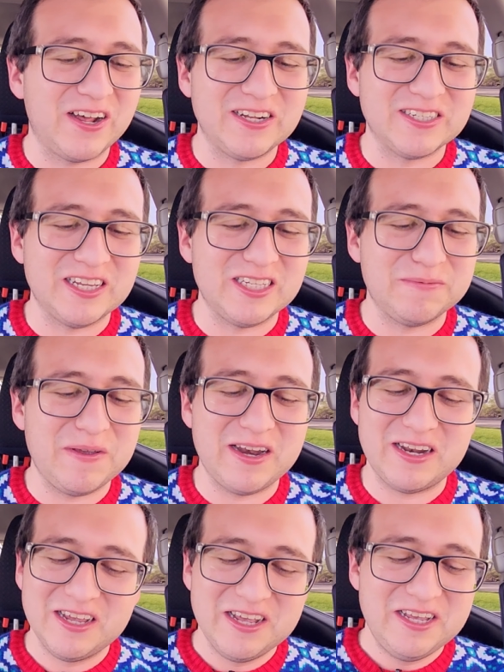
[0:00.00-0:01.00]
Honestly, it's
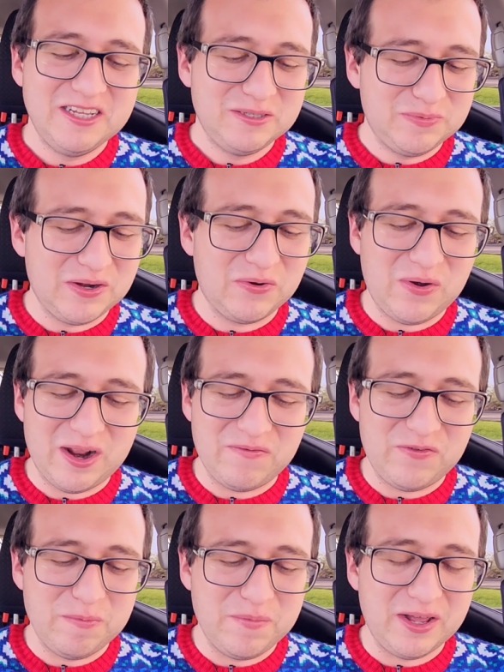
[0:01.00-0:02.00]
been, it's been quite
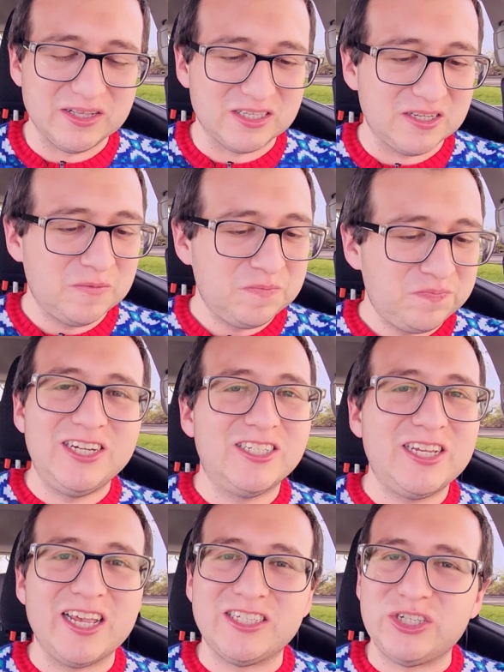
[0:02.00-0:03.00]
a few months.
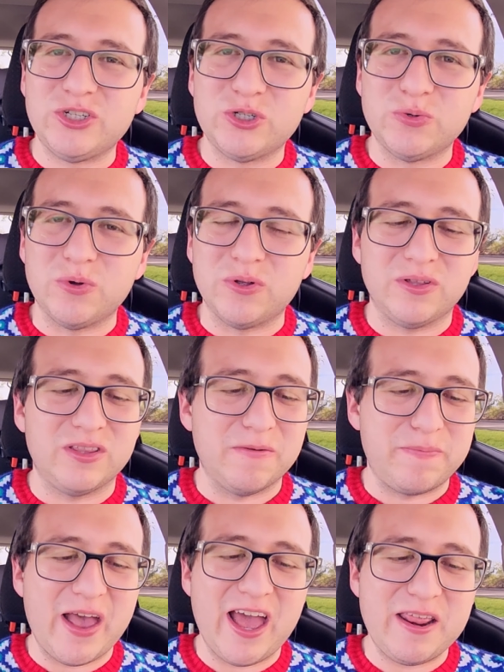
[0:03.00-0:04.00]
Just as usual,
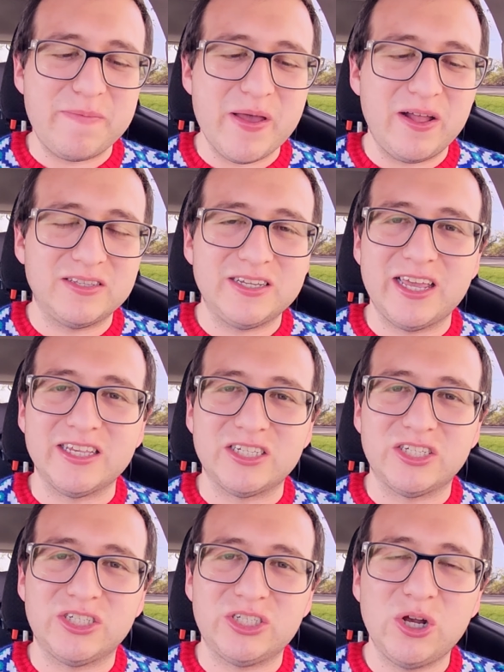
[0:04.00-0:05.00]
the patty melt is
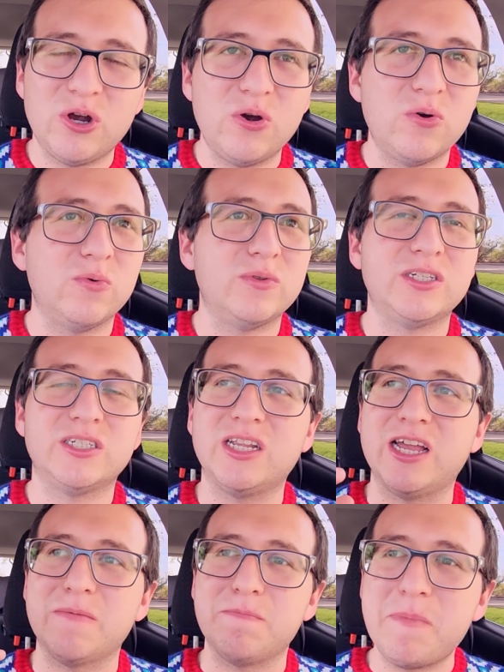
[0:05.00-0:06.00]
so
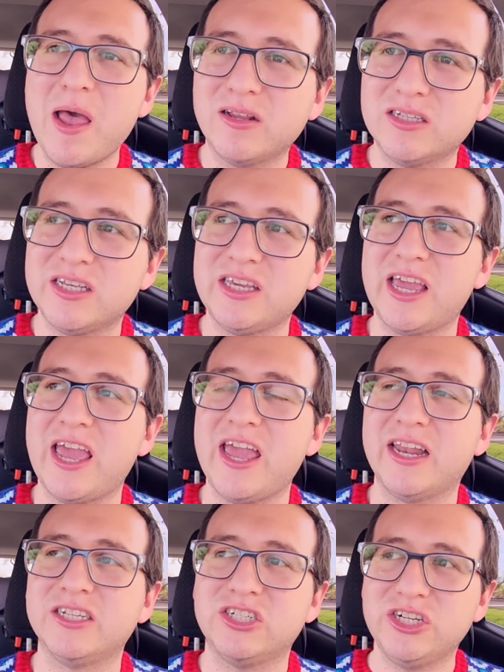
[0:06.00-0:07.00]
just like melty
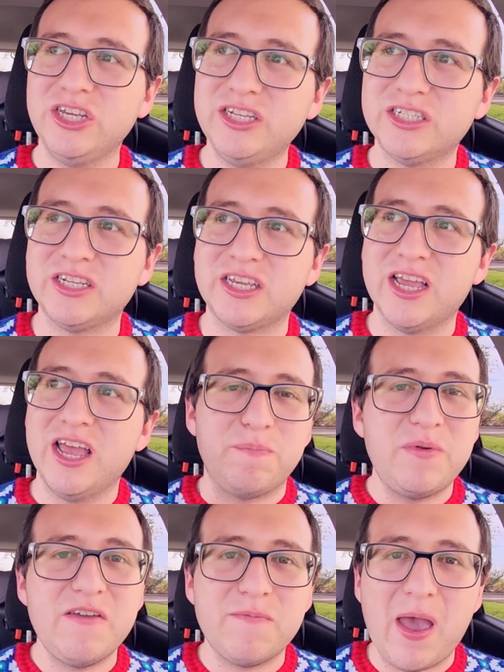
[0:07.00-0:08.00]
and cheesy. The
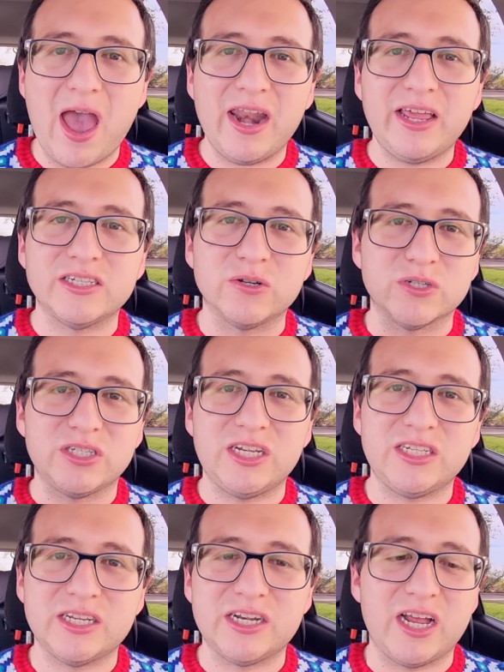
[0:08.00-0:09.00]
beef patties are
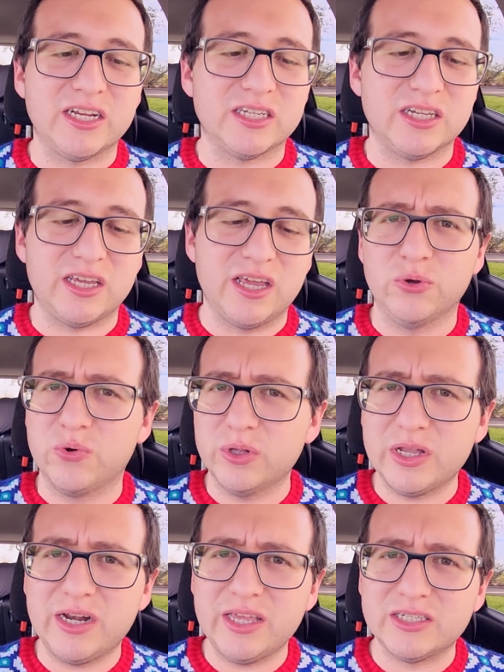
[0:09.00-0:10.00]
seasoned nicely. The
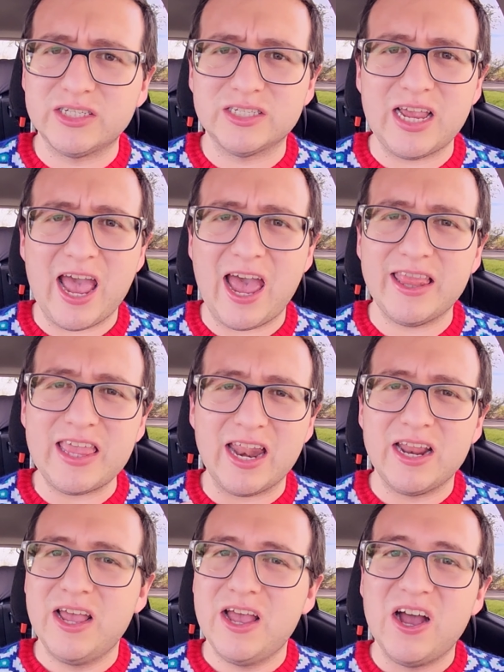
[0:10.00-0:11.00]
grilled onions just add
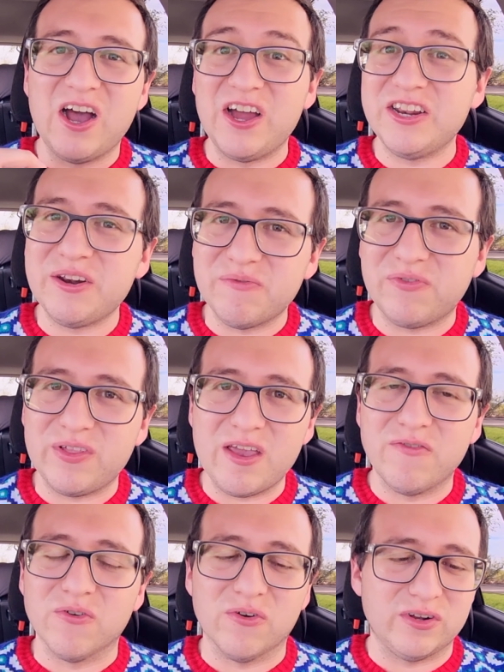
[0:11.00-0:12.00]
that onion
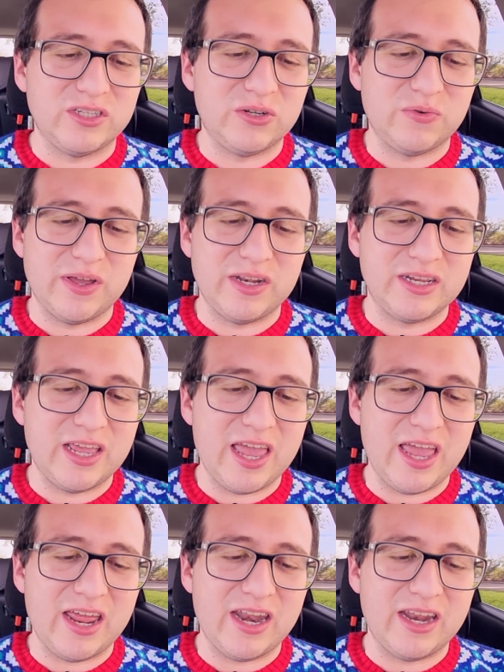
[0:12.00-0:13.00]
flavor to it
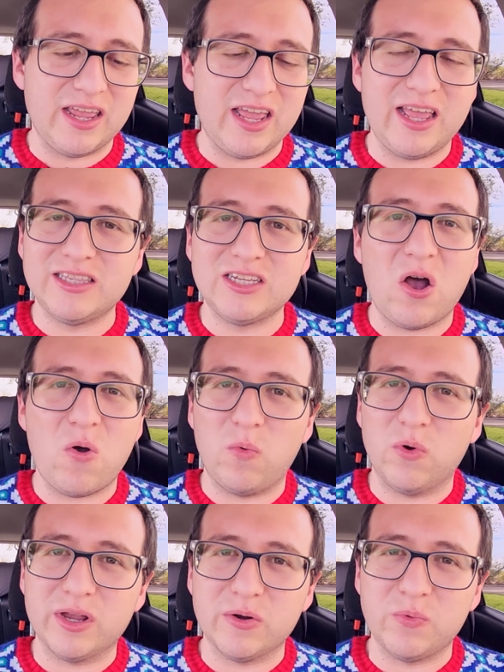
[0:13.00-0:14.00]
and it's all
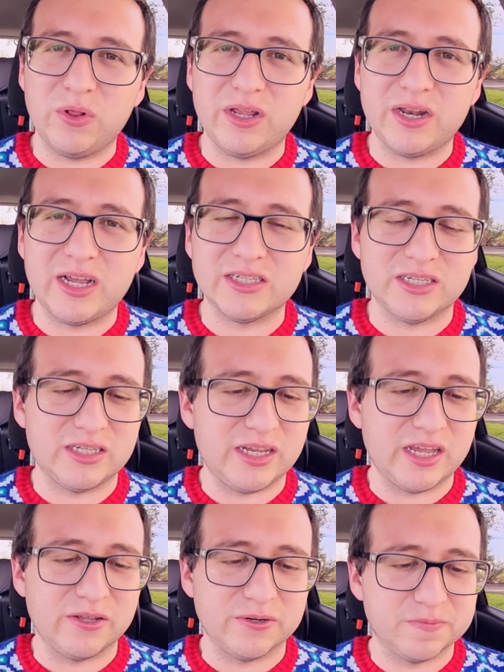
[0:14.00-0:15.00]
working really nicely
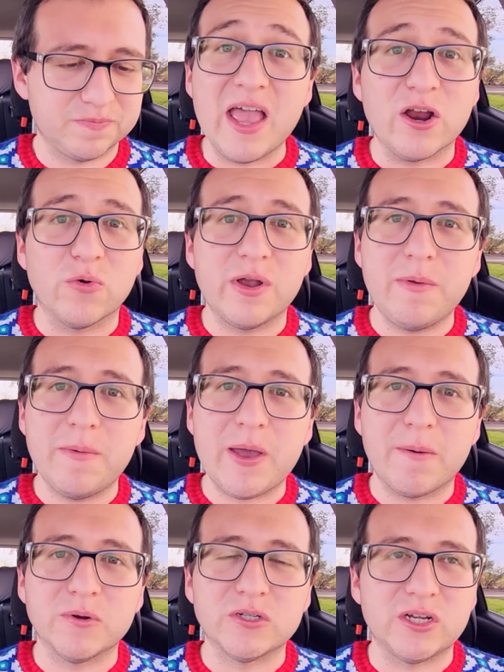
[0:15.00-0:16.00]
together. That creamy
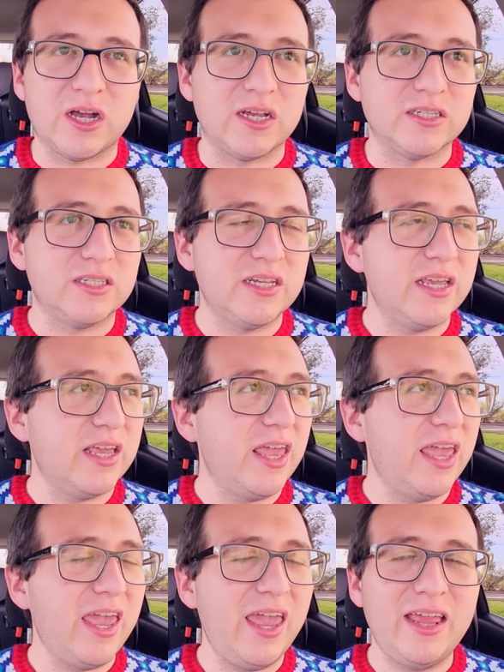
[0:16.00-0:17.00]
pepper sauce,
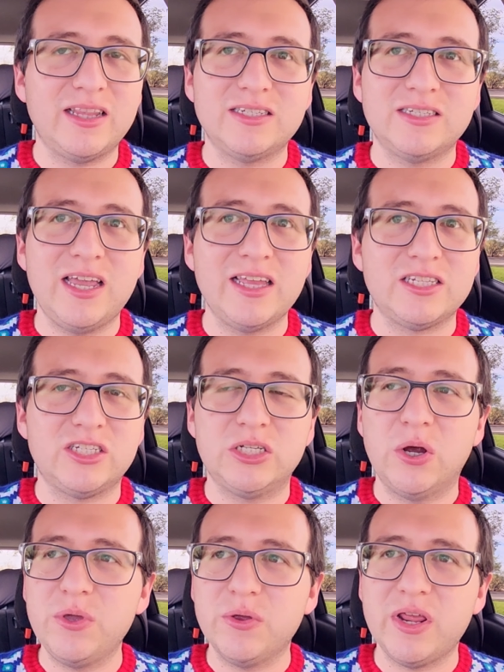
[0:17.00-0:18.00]
it's it's
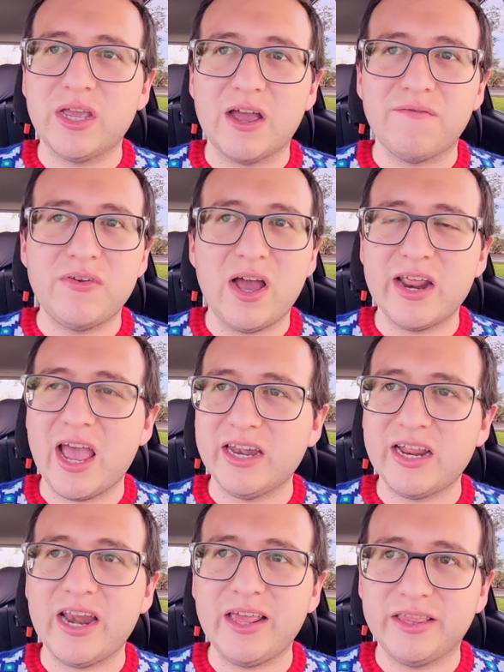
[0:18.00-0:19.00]
so unique. I've not
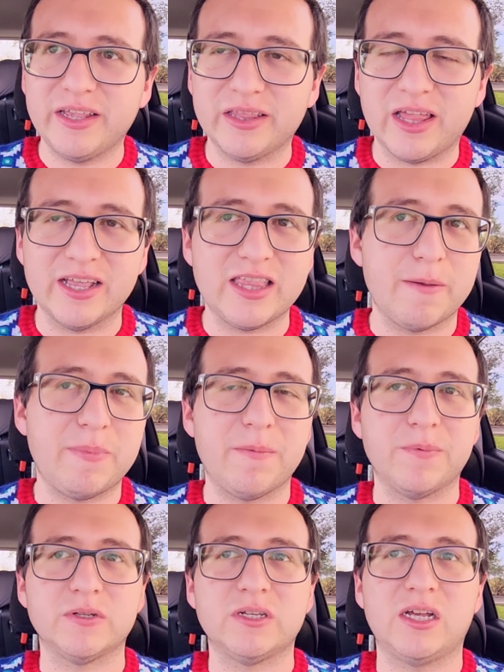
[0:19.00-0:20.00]
had anything like that
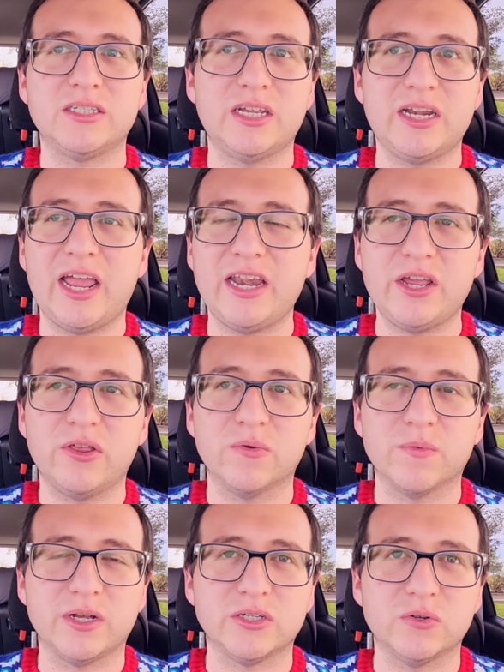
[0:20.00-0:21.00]
pepper sauce at any
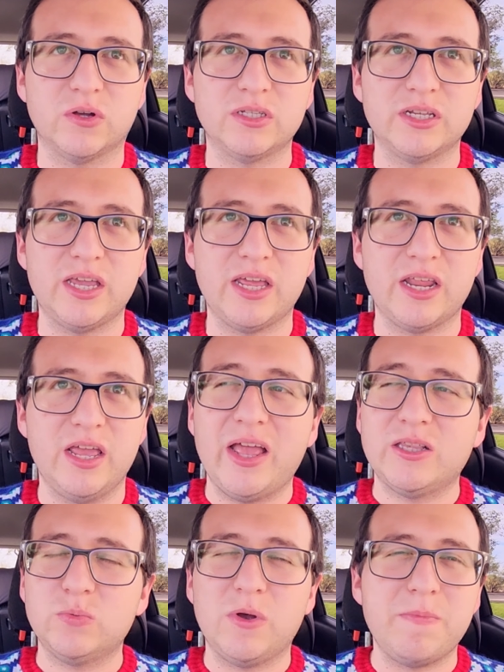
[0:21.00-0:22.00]
other restaurants and
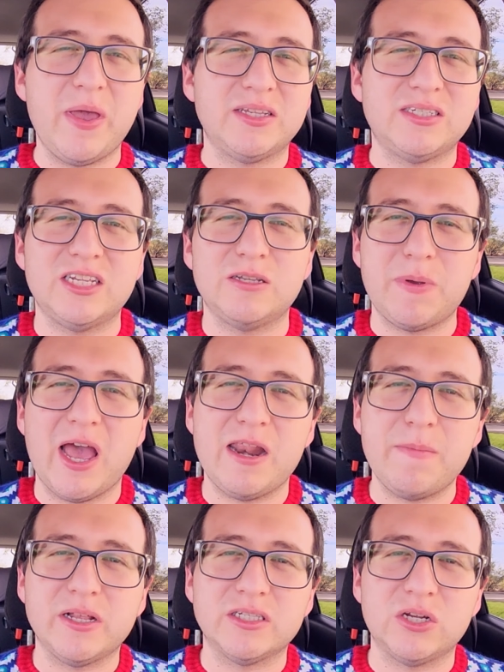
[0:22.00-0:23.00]
that's what makes this
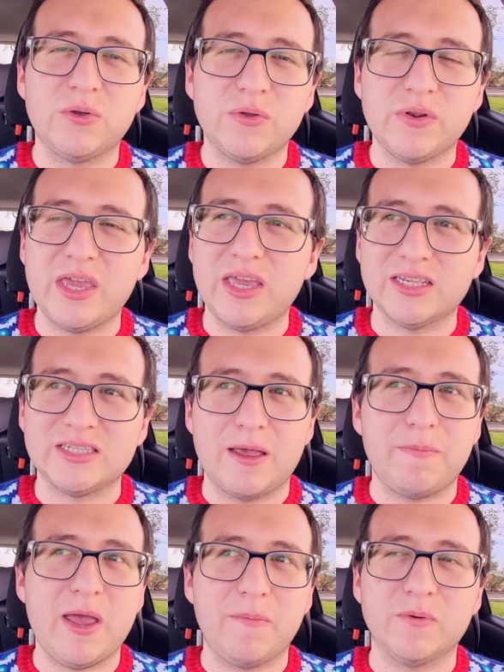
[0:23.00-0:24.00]
patty melt so unique is
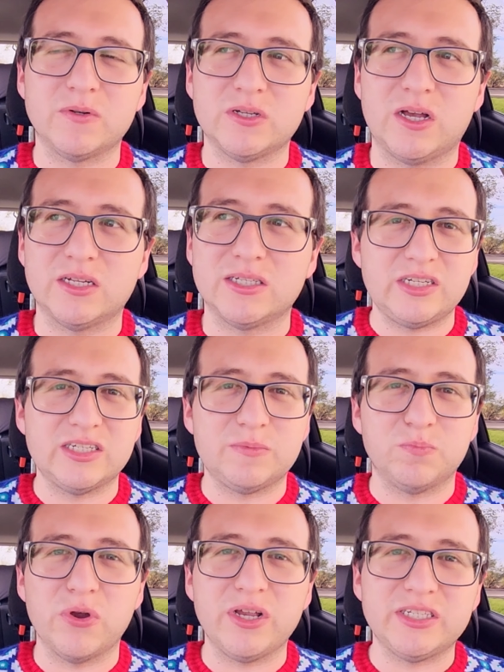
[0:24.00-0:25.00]
that pepper sauce. It
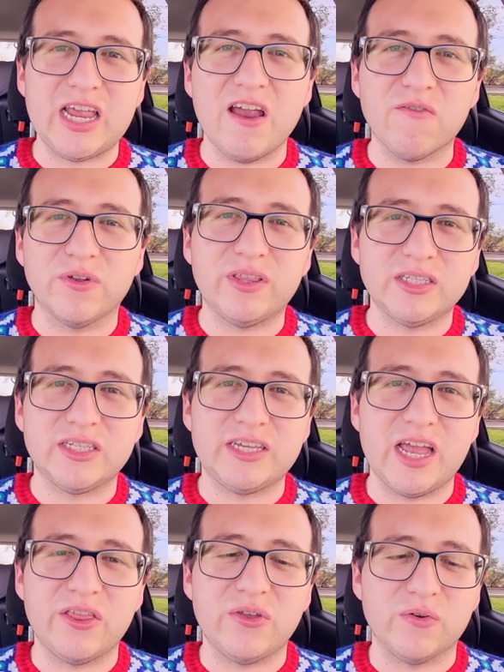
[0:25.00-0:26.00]
just brings everything
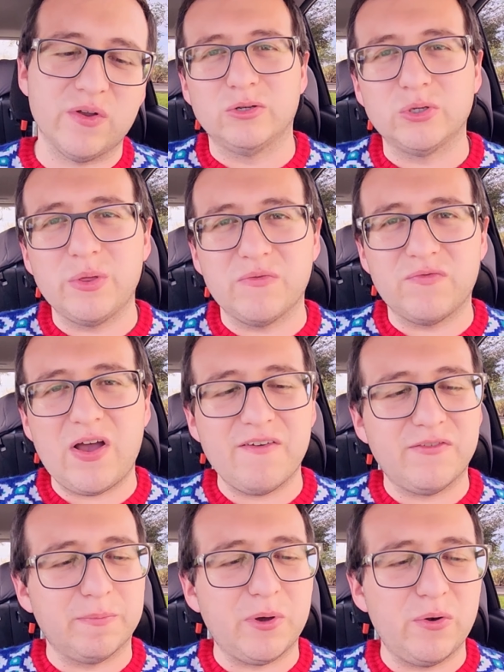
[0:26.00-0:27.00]
together. There's only
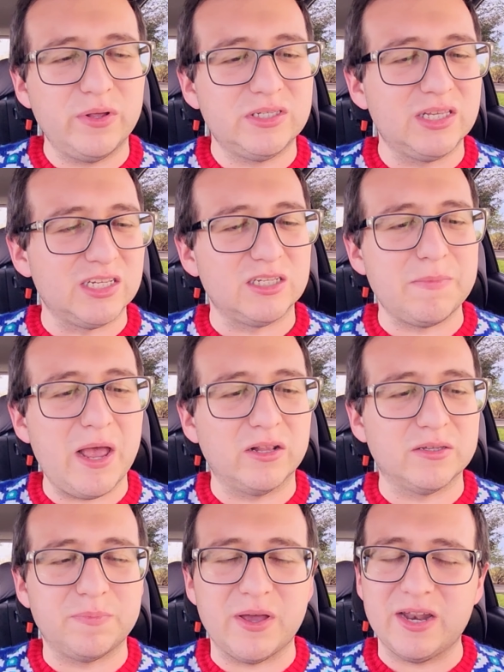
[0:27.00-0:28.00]
five components to this
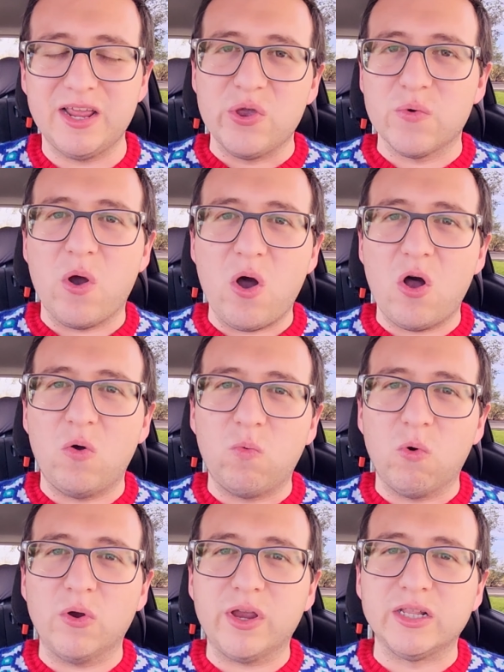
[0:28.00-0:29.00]
melt, but they're all
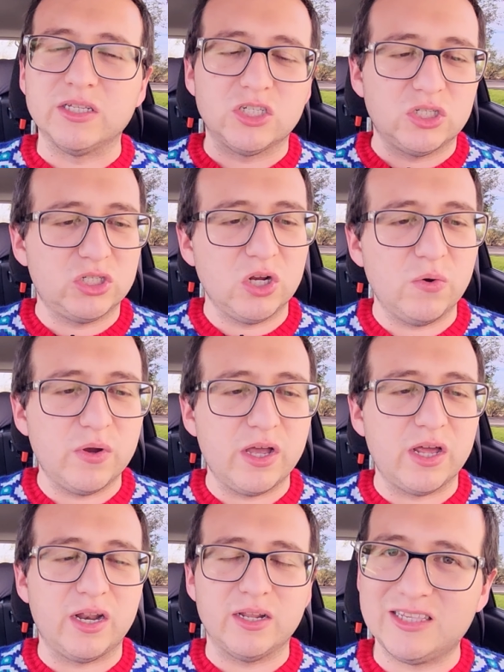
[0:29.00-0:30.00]
working so good.